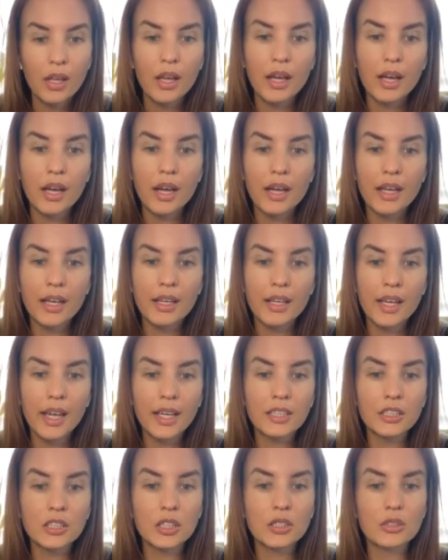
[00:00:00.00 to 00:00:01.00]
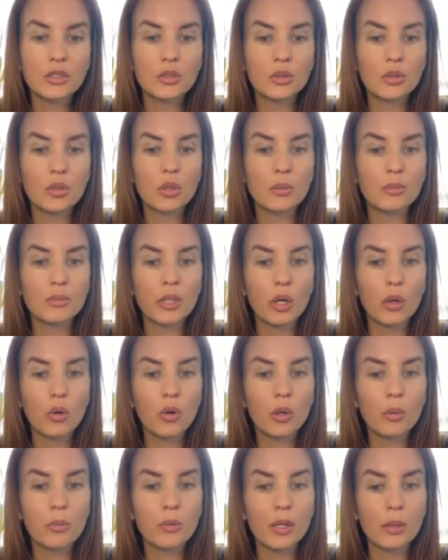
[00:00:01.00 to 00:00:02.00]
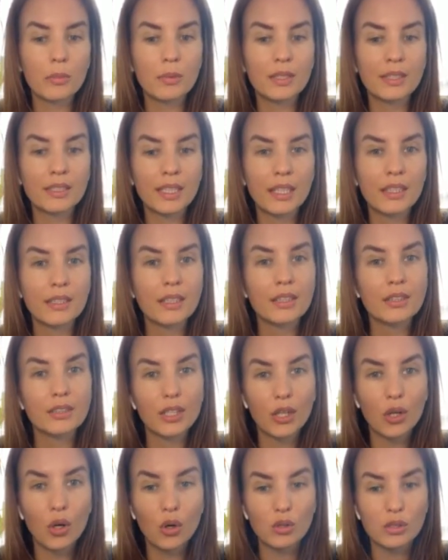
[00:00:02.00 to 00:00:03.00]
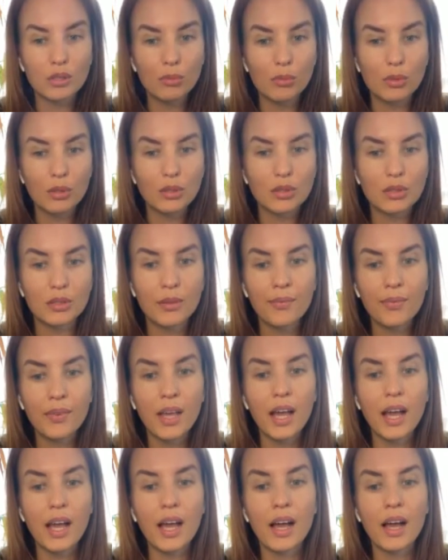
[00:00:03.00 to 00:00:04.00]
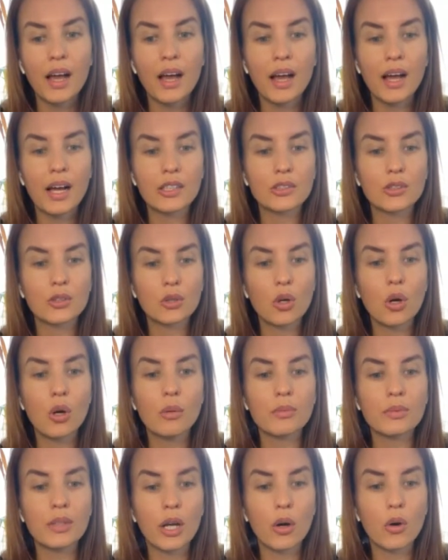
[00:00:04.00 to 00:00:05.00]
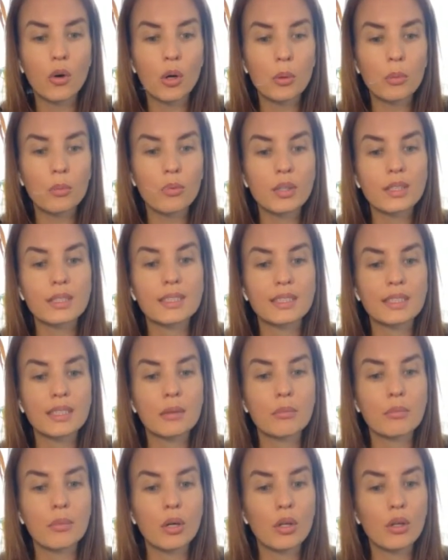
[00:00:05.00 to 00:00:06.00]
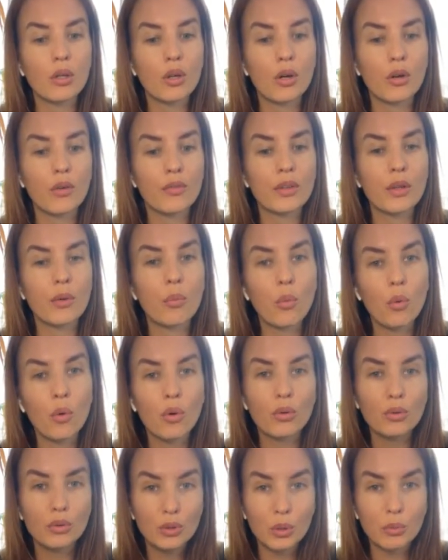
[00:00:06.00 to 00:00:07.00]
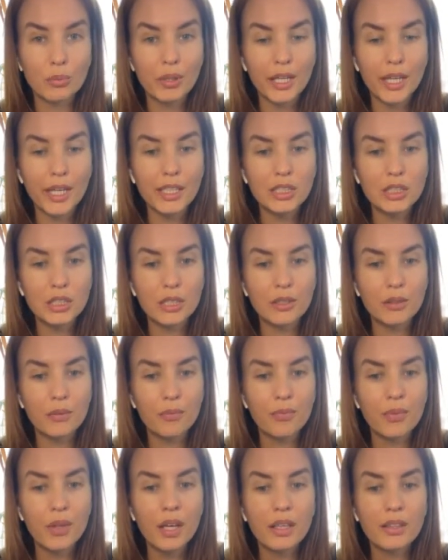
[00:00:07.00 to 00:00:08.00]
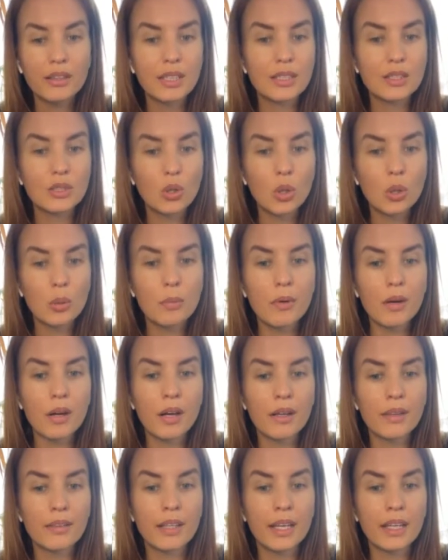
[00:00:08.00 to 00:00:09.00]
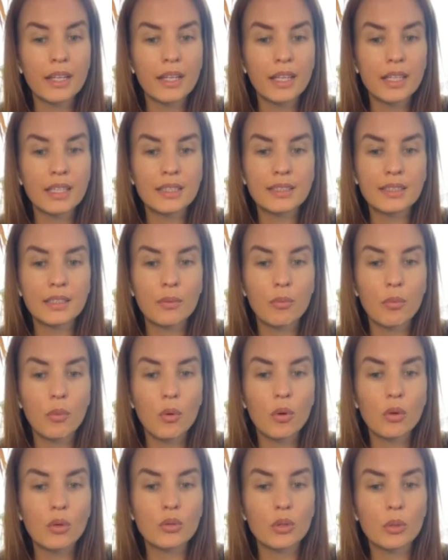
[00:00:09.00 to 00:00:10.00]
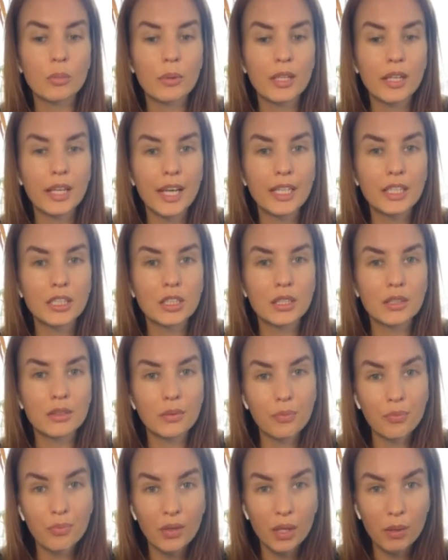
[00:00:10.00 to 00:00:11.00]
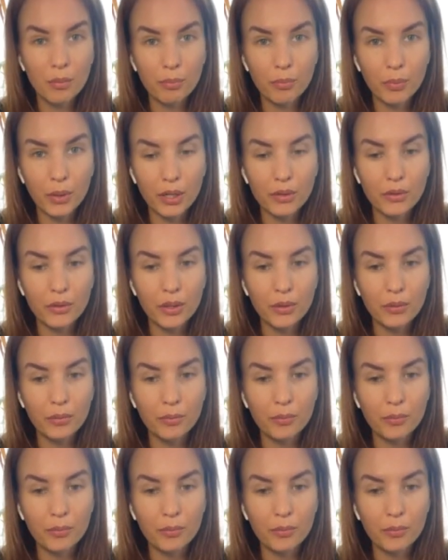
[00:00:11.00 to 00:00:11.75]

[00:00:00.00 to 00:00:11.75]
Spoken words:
In ancient Rome, the orb represented the cosmos. At Rome, the orb was symbol of the world domination. This orb then is the world domination imperium.